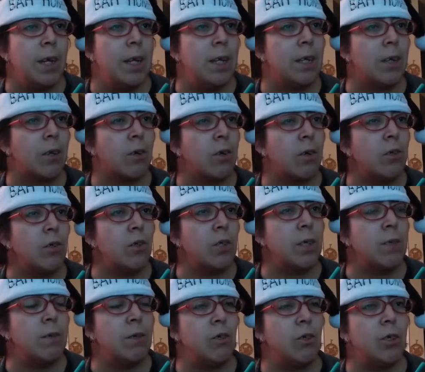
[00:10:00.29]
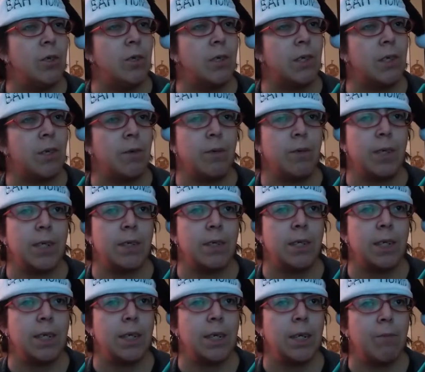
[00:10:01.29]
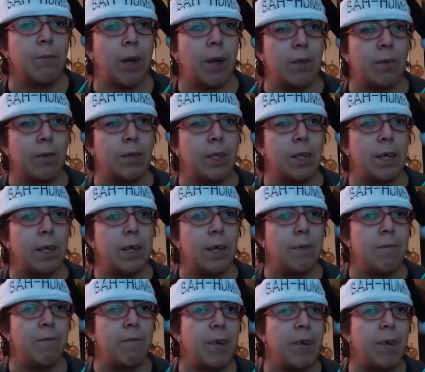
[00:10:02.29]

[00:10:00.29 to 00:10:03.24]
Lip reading: and encouraged him to choose his own destiny rather than a